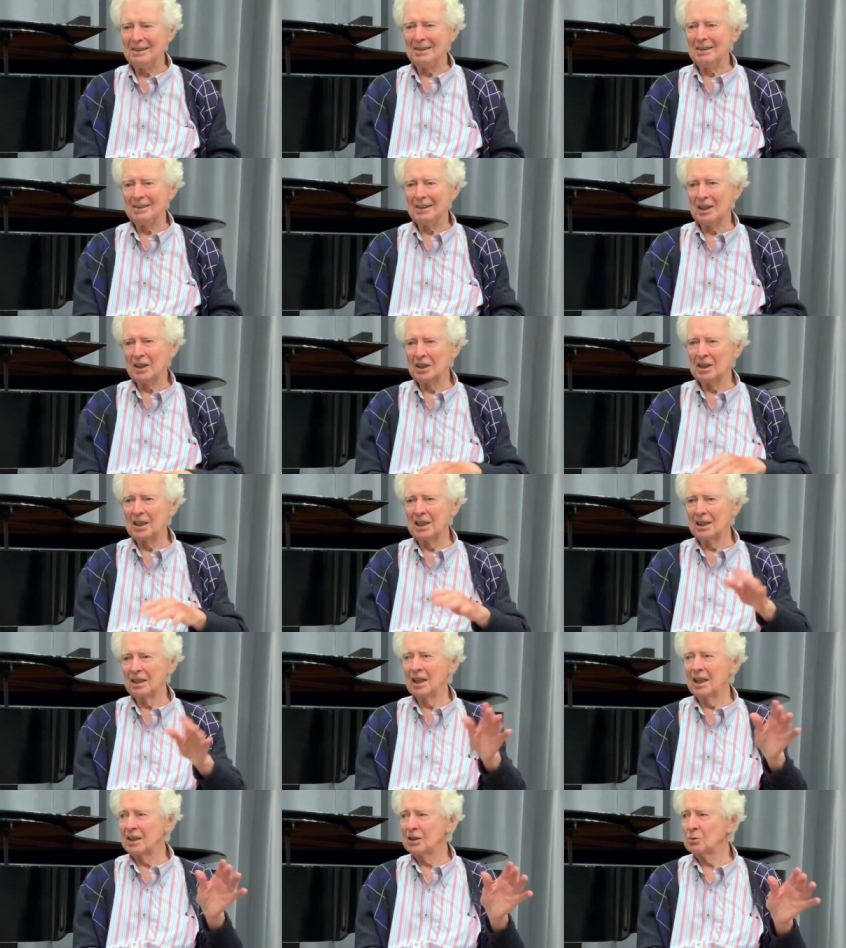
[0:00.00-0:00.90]
He
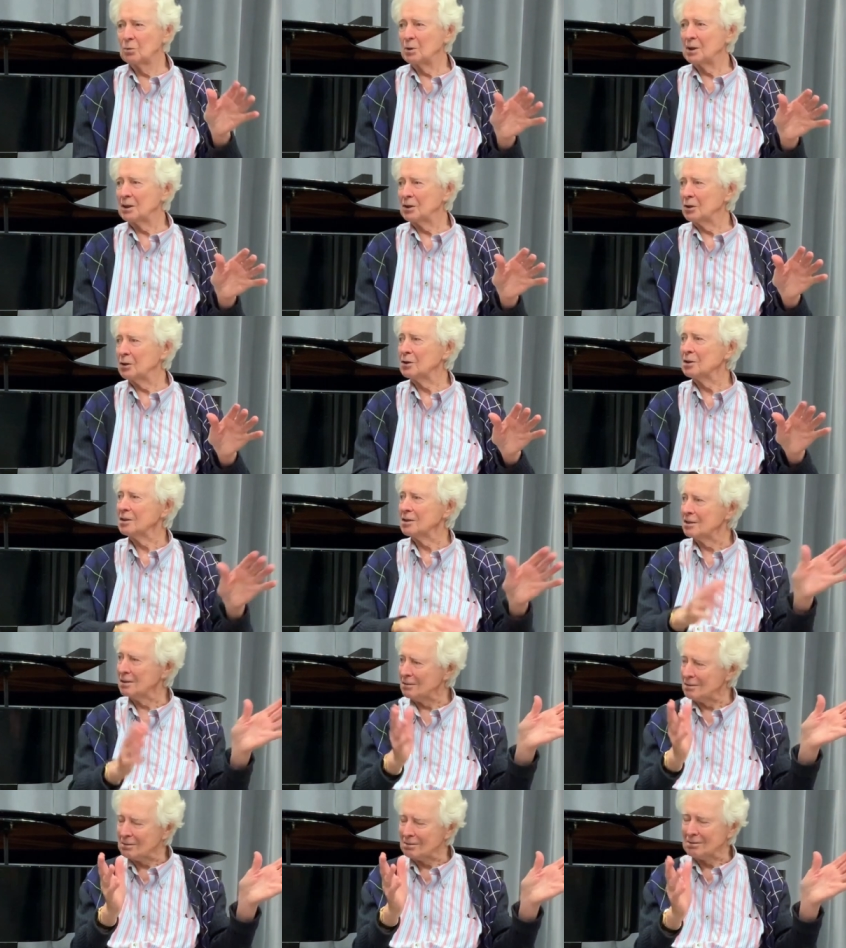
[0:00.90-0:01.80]
liked what he heard,
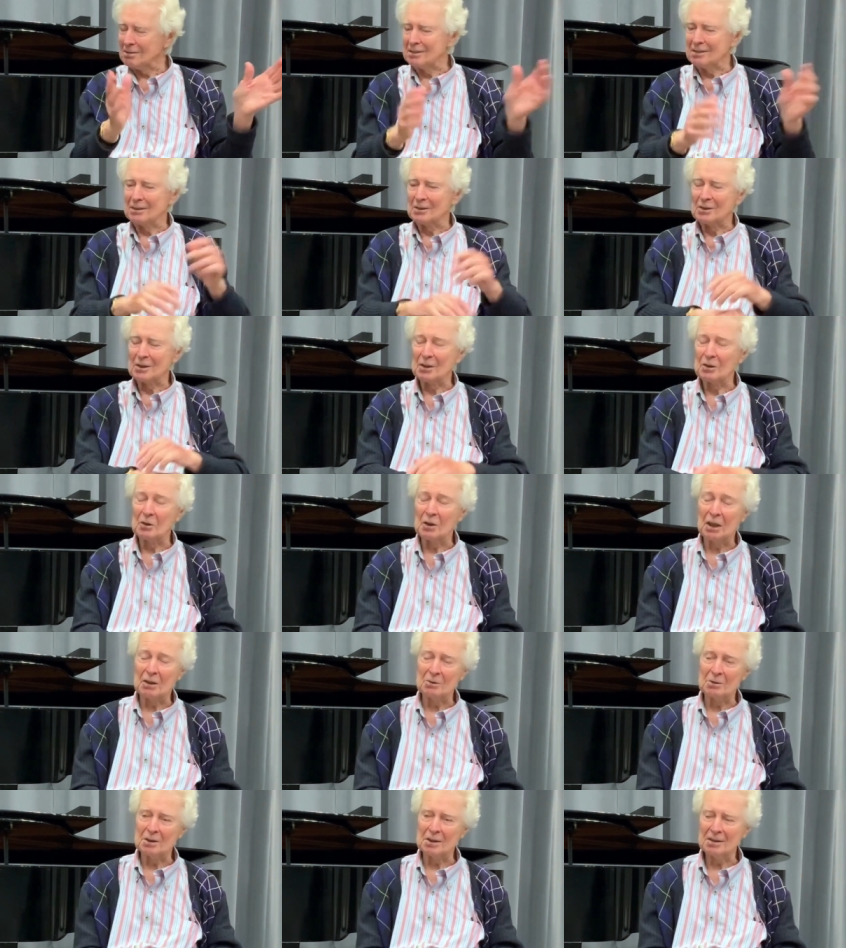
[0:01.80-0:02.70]
so there
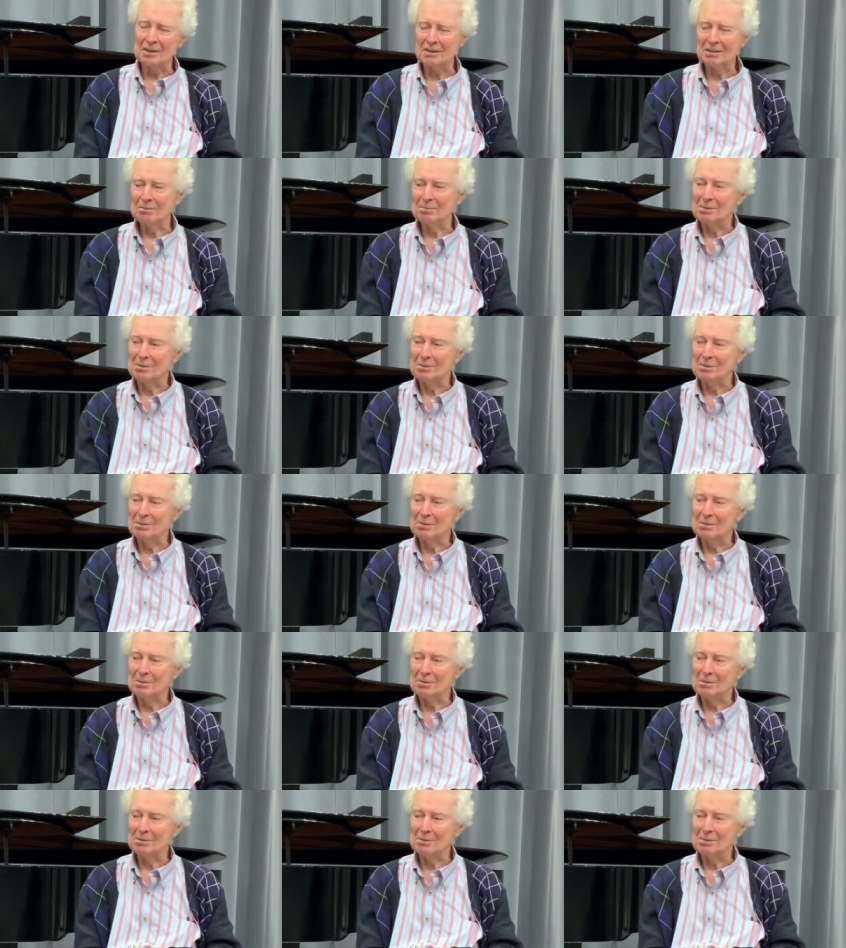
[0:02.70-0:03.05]
I was.